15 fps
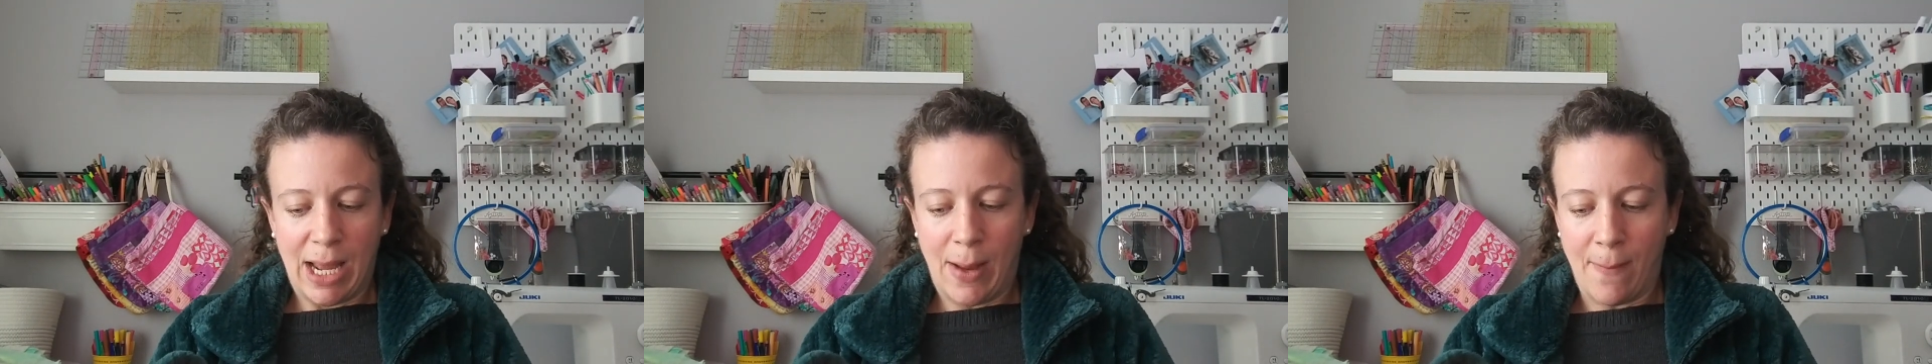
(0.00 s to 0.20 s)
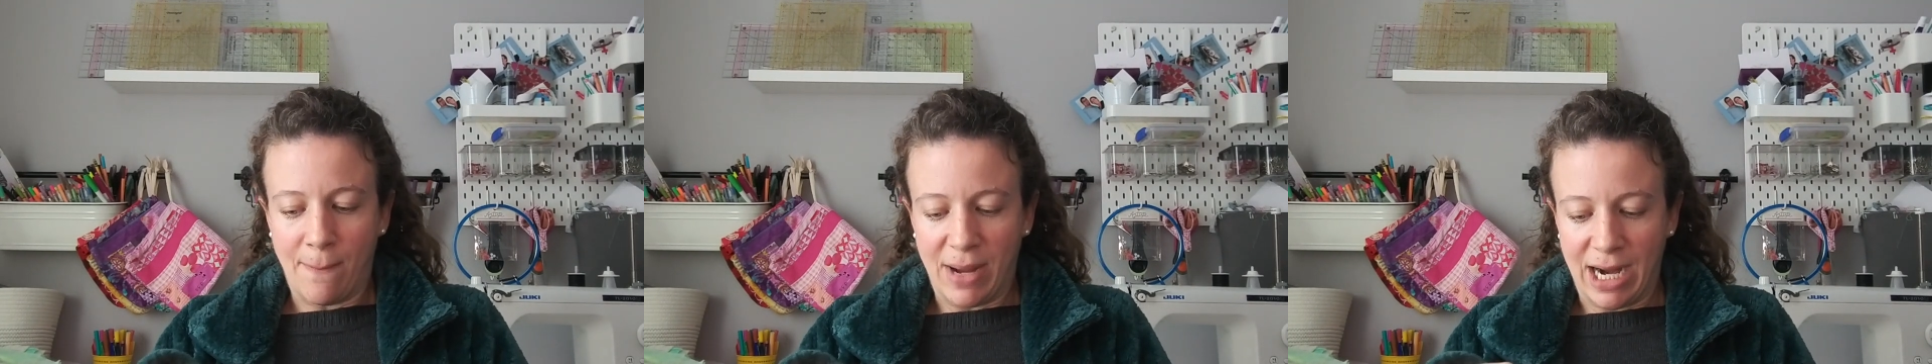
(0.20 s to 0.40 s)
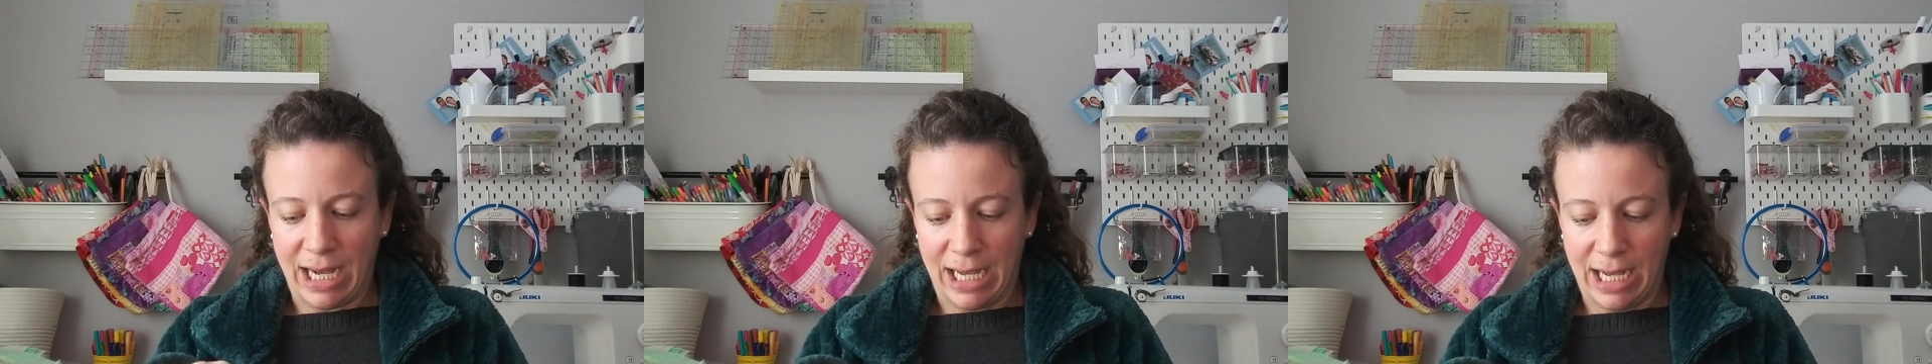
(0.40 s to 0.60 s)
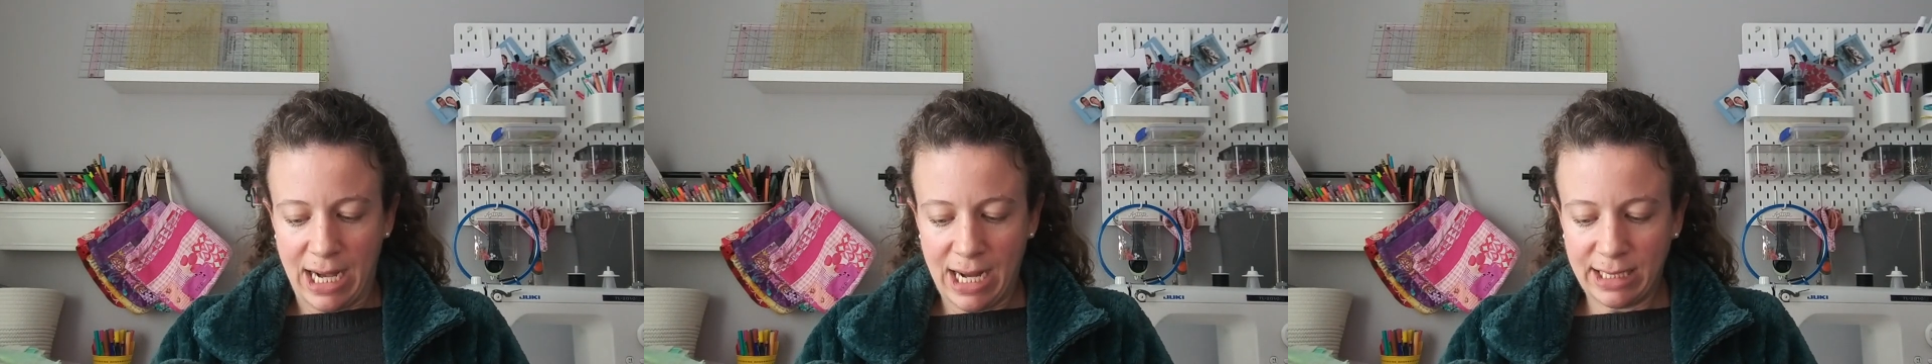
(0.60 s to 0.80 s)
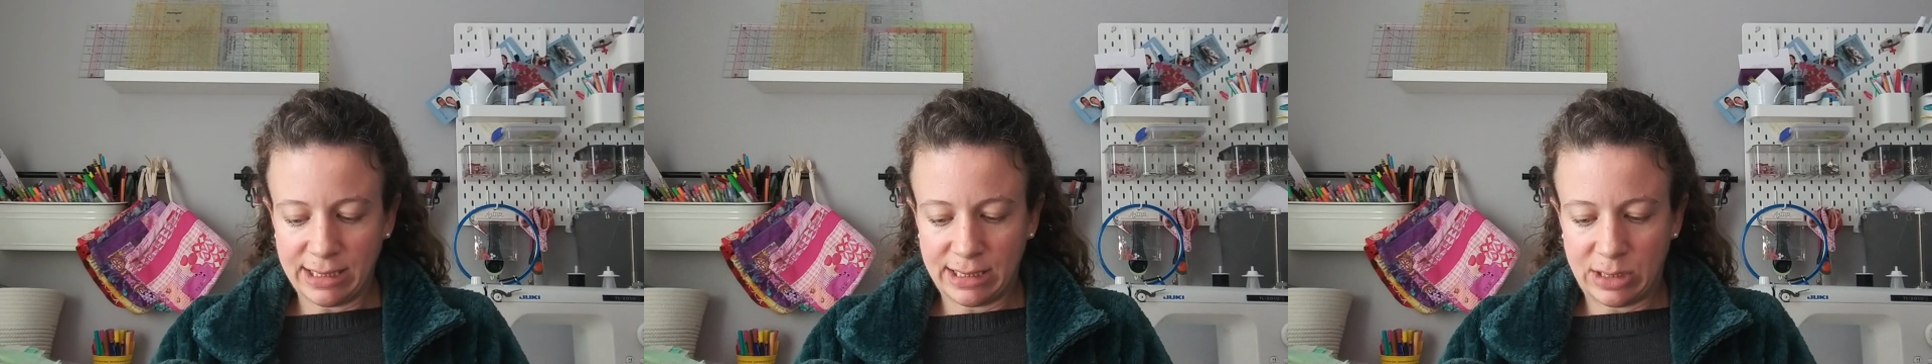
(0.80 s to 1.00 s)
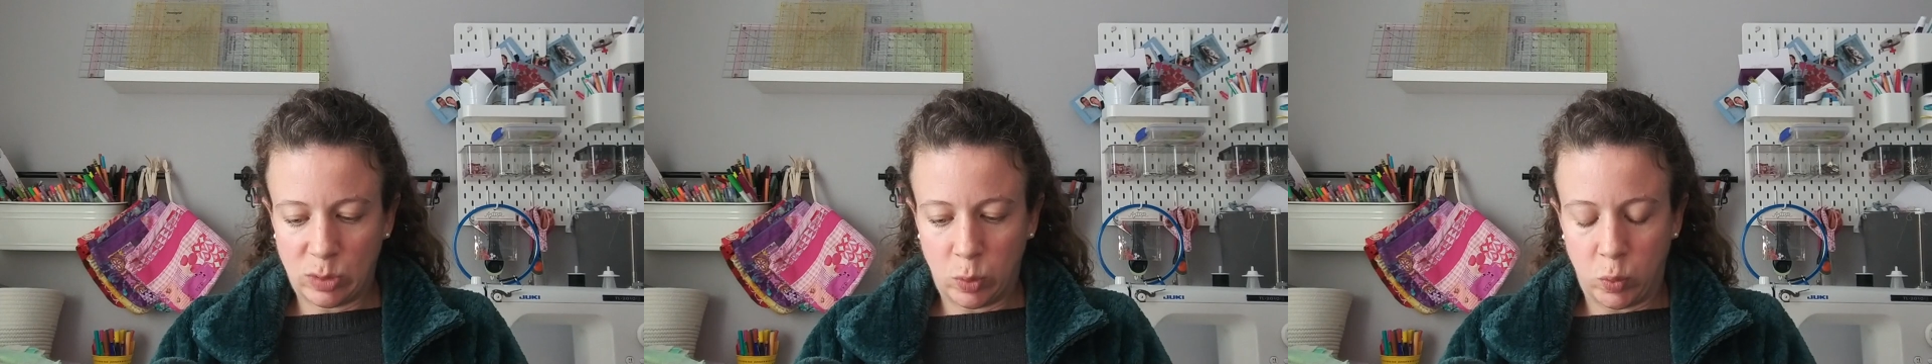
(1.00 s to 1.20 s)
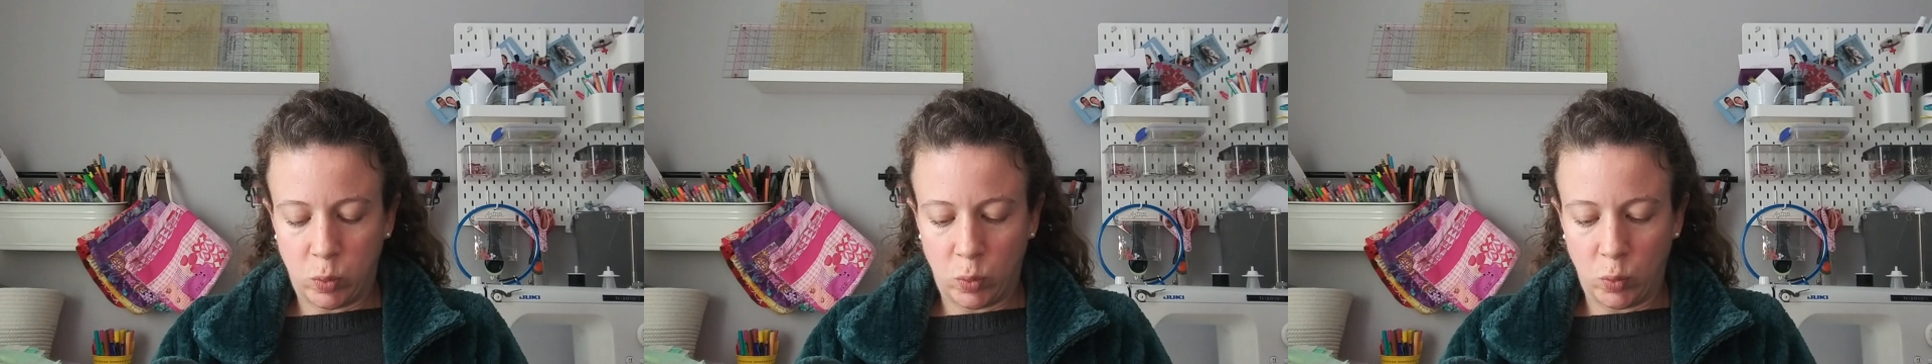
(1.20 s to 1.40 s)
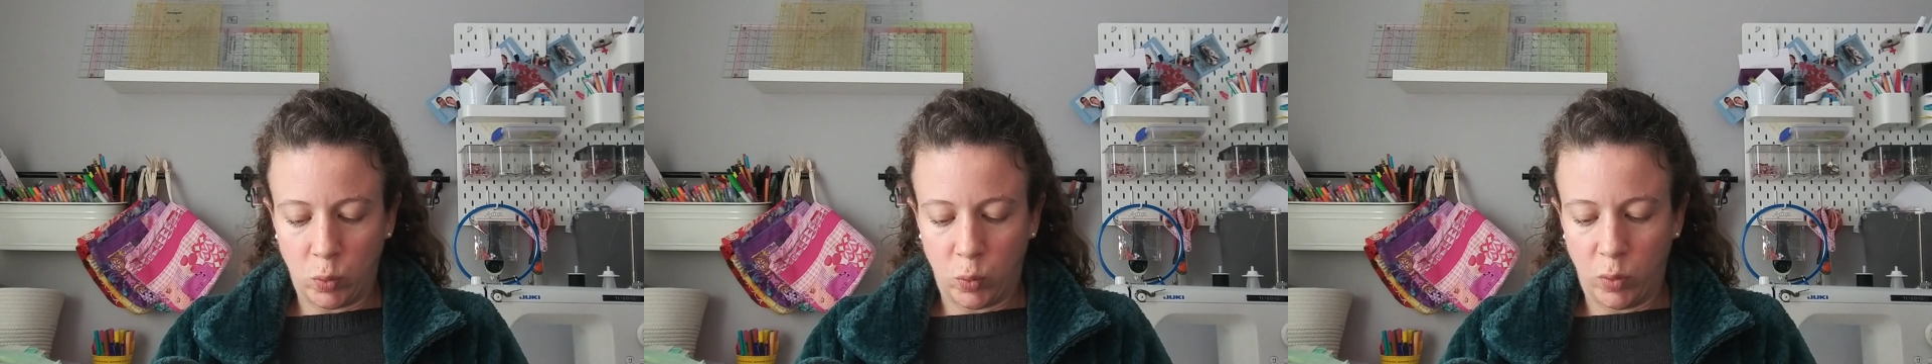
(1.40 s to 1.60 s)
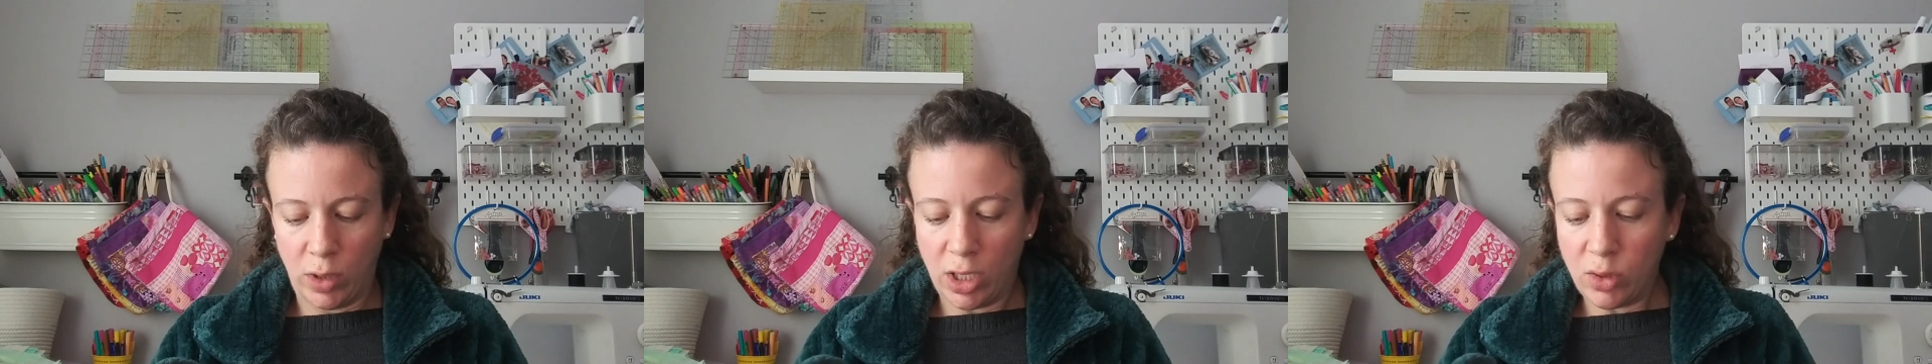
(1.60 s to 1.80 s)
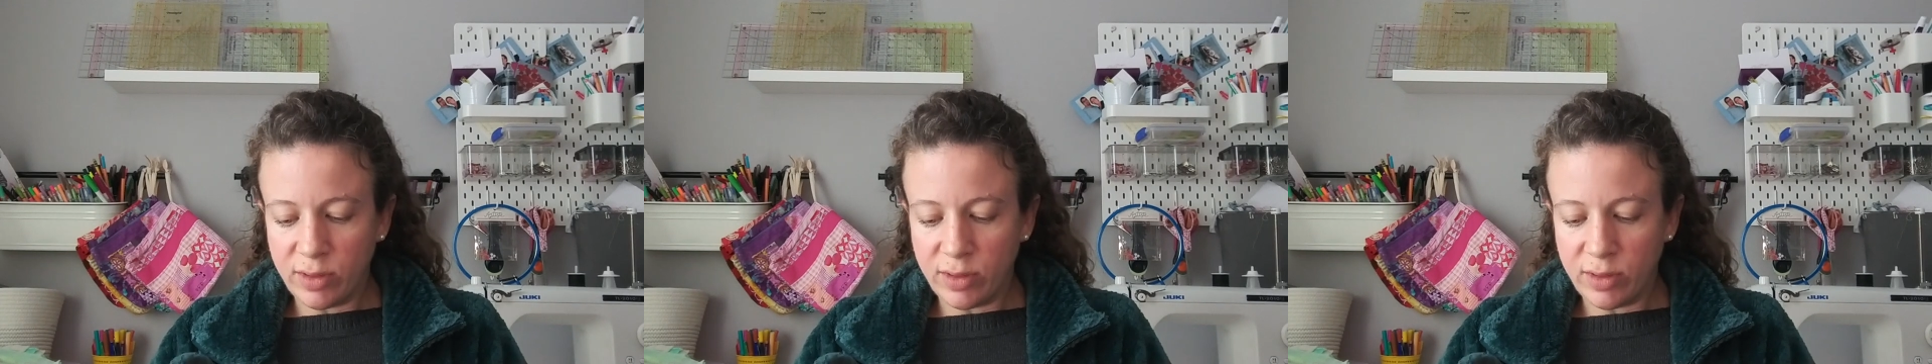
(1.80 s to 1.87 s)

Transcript: My next, oh,